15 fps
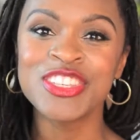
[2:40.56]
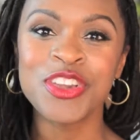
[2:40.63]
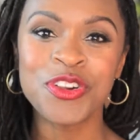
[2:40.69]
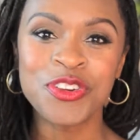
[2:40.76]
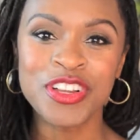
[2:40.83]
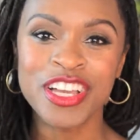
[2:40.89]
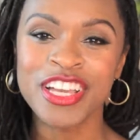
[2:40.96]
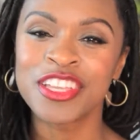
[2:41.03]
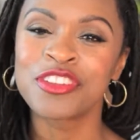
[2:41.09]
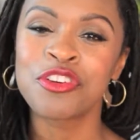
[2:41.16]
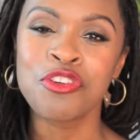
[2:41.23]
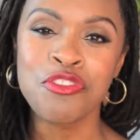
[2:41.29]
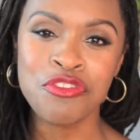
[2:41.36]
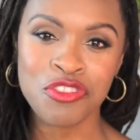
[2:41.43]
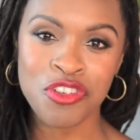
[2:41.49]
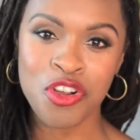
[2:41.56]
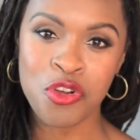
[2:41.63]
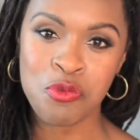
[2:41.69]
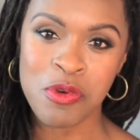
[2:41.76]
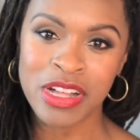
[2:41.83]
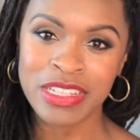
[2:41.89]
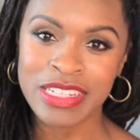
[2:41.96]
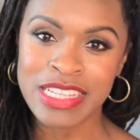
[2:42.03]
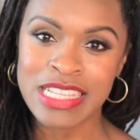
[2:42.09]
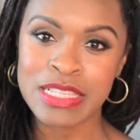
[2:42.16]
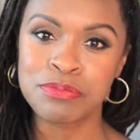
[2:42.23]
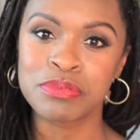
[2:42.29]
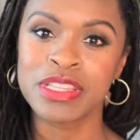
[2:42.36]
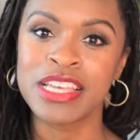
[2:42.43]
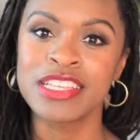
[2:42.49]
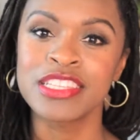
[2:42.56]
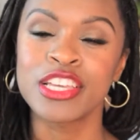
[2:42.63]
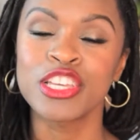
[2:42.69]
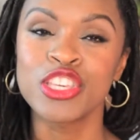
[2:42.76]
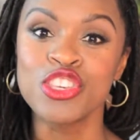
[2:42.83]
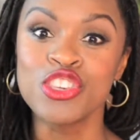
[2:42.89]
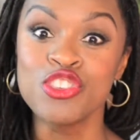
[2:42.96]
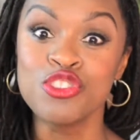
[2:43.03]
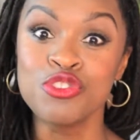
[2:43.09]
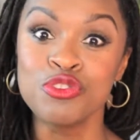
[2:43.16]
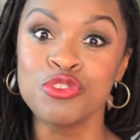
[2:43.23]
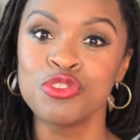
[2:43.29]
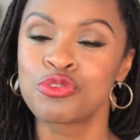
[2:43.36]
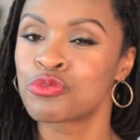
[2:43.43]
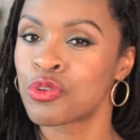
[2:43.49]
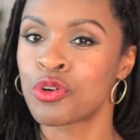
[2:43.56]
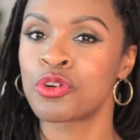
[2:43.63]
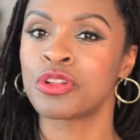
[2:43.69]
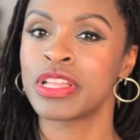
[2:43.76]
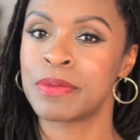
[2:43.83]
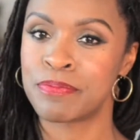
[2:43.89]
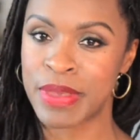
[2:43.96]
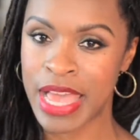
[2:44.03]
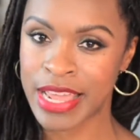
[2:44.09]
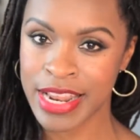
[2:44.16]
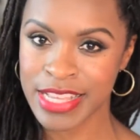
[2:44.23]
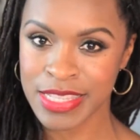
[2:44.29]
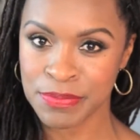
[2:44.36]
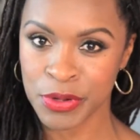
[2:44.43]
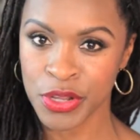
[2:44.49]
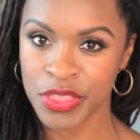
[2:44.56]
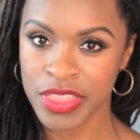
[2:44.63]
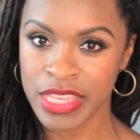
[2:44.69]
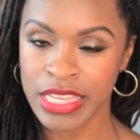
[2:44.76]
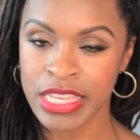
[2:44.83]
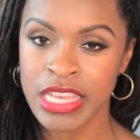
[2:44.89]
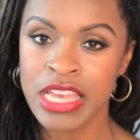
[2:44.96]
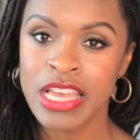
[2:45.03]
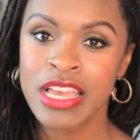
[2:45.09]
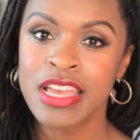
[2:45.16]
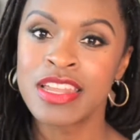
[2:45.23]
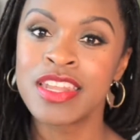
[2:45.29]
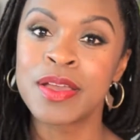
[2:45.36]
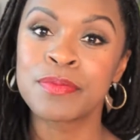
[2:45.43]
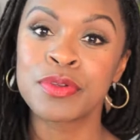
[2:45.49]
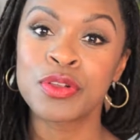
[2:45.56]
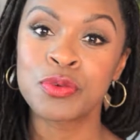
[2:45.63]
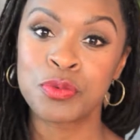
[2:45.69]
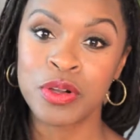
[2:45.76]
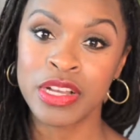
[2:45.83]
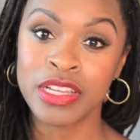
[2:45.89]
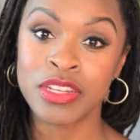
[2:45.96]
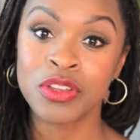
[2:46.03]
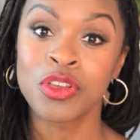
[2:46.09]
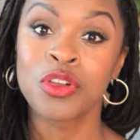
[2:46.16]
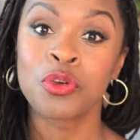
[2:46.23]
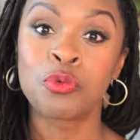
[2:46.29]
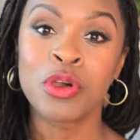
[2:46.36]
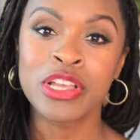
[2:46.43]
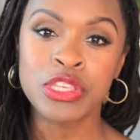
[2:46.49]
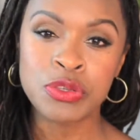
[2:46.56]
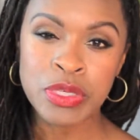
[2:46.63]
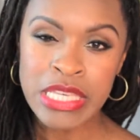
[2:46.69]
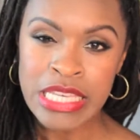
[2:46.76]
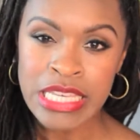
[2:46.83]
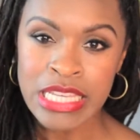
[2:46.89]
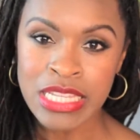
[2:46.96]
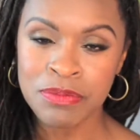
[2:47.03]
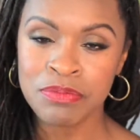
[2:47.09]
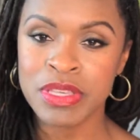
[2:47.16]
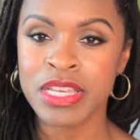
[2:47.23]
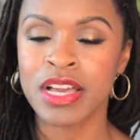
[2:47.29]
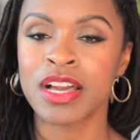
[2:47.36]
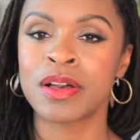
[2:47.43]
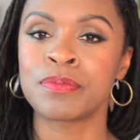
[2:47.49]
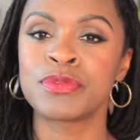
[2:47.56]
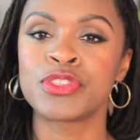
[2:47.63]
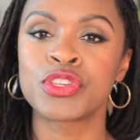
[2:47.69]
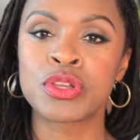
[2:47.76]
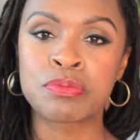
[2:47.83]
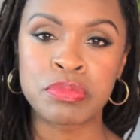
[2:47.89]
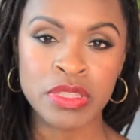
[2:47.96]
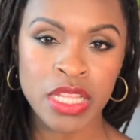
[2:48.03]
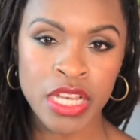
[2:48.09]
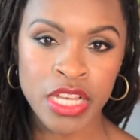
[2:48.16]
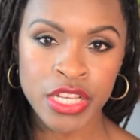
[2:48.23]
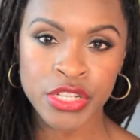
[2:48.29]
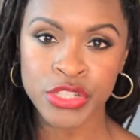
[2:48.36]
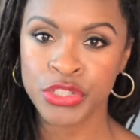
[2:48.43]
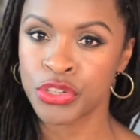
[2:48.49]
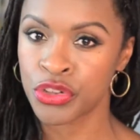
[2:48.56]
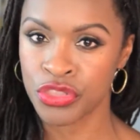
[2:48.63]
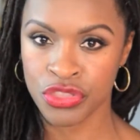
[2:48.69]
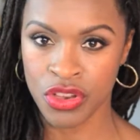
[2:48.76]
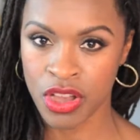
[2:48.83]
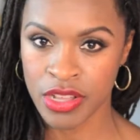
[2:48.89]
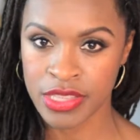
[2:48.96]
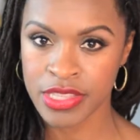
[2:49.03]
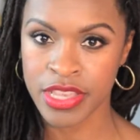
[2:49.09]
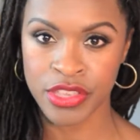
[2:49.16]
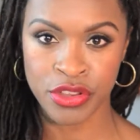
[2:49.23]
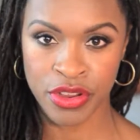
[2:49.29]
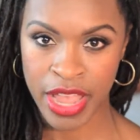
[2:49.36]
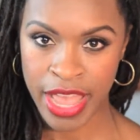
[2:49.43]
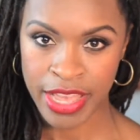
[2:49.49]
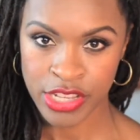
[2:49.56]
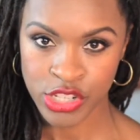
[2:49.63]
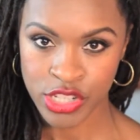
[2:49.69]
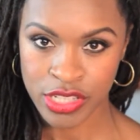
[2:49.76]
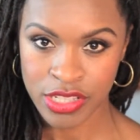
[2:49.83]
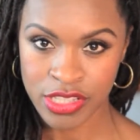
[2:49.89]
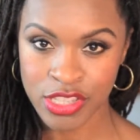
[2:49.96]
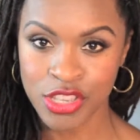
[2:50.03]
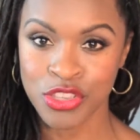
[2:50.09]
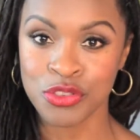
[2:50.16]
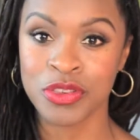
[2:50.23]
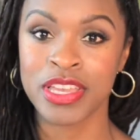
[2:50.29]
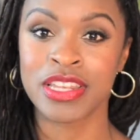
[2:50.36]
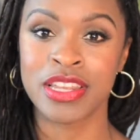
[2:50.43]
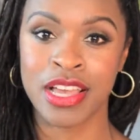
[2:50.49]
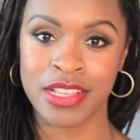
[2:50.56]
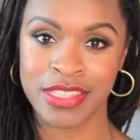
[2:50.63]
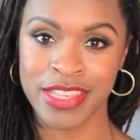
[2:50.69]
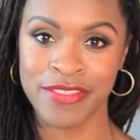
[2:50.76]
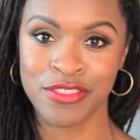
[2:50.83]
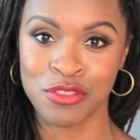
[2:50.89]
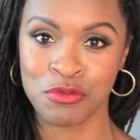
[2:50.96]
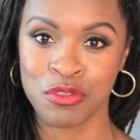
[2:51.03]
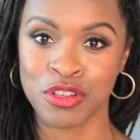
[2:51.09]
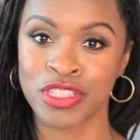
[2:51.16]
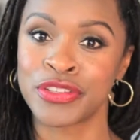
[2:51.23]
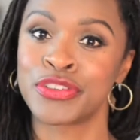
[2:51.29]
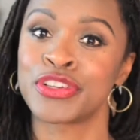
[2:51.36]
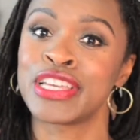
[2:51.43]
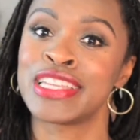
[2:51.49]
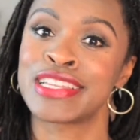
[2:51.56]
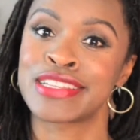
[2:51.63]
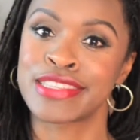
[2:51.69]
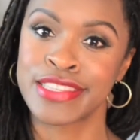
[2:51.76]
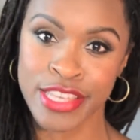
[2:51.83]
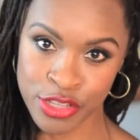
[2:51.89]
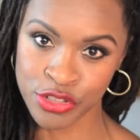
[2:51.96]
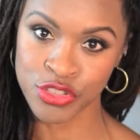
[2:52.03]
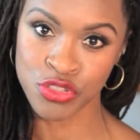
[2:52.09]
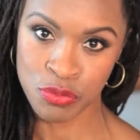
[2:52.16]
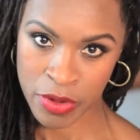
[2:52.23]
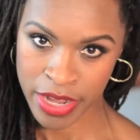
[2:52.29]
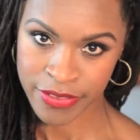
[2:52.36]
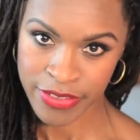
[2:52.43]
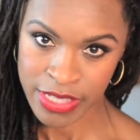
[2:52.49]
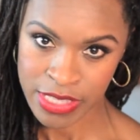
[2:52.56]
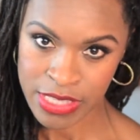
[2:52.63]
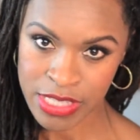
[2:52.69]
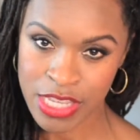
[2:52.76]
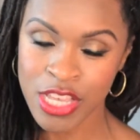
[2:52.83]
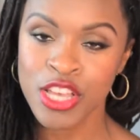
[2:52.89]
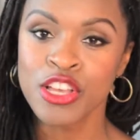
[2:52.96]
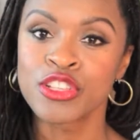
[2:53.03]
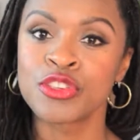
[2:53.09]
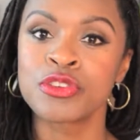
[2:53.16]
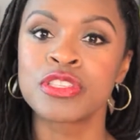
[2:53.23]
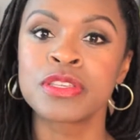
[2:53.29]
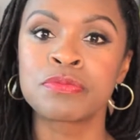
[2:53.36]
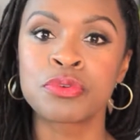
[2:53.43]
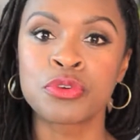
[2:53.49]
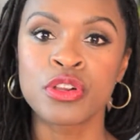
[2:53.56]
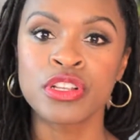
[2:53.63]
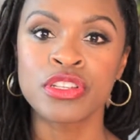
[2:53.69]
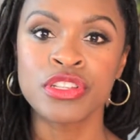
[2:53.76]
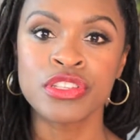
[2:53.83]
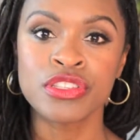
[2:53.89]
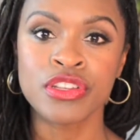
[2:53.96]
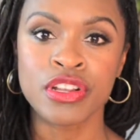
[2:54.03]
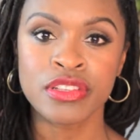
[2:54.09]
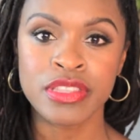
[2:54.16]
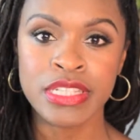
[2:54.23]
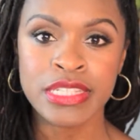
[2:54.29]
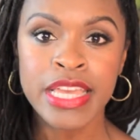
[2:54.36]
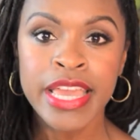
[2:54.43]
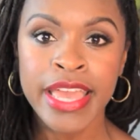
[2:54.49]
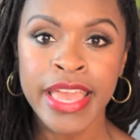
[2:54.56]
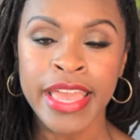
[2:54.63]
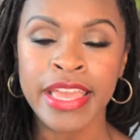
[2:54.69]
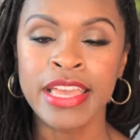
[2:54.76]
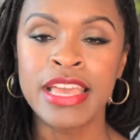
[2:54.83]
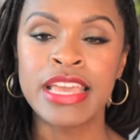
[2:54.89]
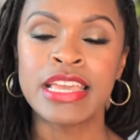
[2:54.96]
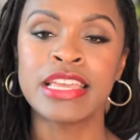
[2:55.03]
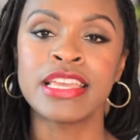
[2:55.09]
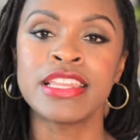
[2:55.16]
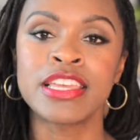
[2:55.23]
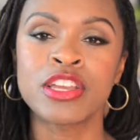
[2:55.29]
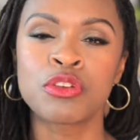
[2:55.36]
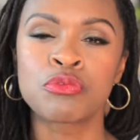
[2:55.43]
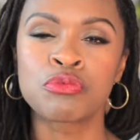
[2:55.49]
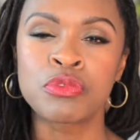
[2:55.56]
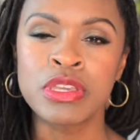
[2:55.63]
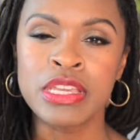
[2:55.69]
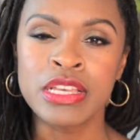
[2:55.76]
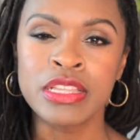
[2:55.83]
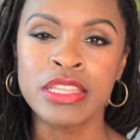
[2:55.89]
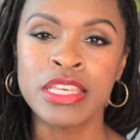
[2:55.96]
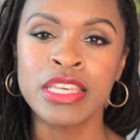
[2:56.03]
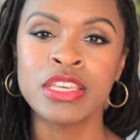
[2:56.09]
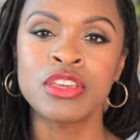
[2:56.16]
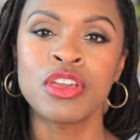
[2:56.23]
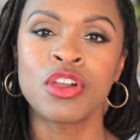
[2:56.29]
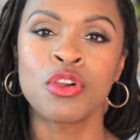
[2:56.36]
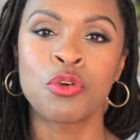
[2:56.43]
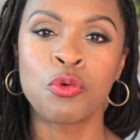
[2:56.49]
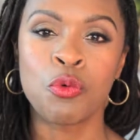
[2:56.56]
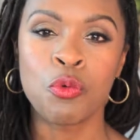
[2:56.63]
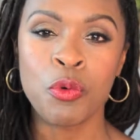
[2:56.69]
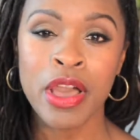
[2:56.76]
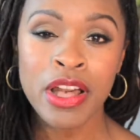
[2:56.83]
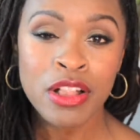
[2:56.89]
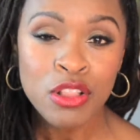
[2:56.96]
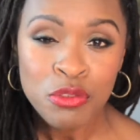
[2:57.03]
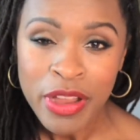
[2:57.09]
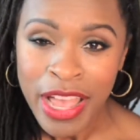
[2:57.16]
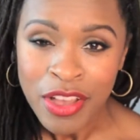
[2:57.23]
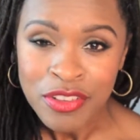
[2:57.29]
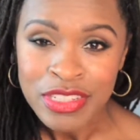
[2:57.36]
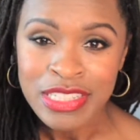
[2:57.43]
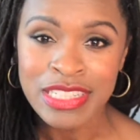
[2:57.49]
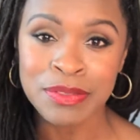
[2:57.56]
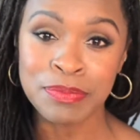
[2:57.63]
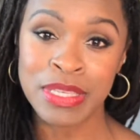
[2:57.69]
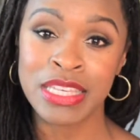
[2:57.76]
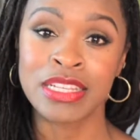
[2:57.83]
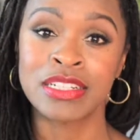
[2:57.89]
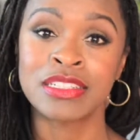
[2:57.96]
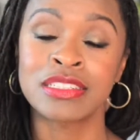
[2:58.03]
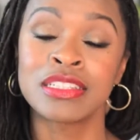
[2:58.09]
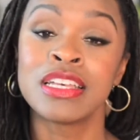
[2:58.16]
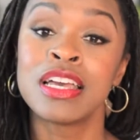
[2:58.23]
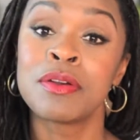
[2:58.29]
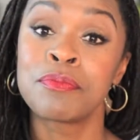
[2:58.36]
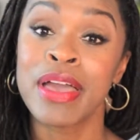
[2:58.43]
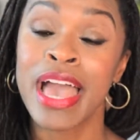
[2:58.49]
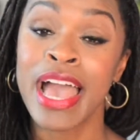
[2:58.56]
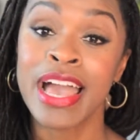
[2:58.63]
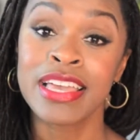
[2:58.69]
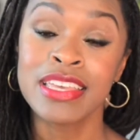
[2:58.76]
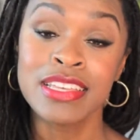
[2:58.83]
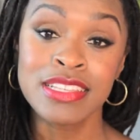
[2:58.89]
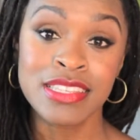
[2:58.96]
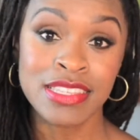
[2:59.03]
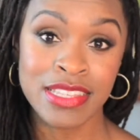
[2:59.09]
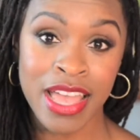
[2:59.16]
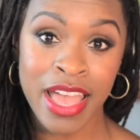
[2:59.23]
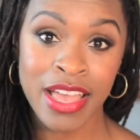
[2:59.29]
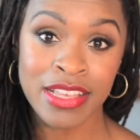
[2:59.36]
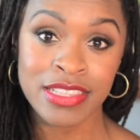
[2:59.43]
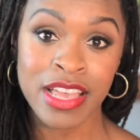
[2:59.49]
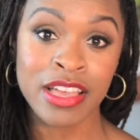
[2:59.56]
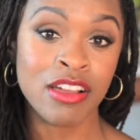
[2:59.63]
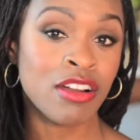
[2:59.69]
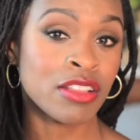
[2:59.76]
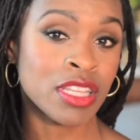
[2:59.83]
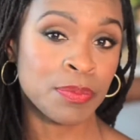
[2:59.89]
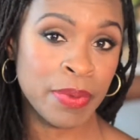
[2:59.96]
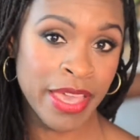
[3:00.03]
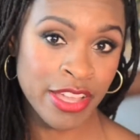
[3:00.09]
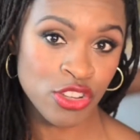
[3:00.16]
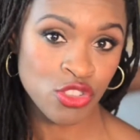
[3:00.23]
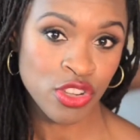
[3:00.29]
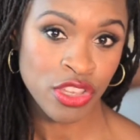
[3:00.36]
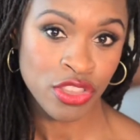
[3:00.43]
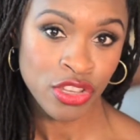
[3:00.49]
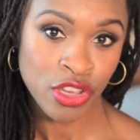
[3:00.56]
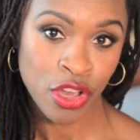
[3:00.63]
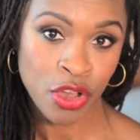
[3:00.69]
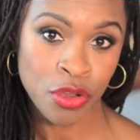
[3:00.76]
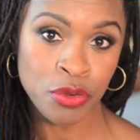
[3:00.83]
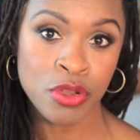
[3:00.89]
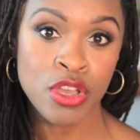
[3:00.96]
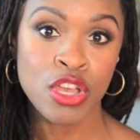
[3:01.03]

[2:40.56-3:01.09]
yoga, and overall wellness plays a huge role in badass birthing. Number 1, what you eat becomes your blood, your thoughts, and your actions. You cannot save the world if you're eating Skittles for breakfast. So it's important to start the day eating a really well-rounded meal, packing snacks. I call it a pantry on the go.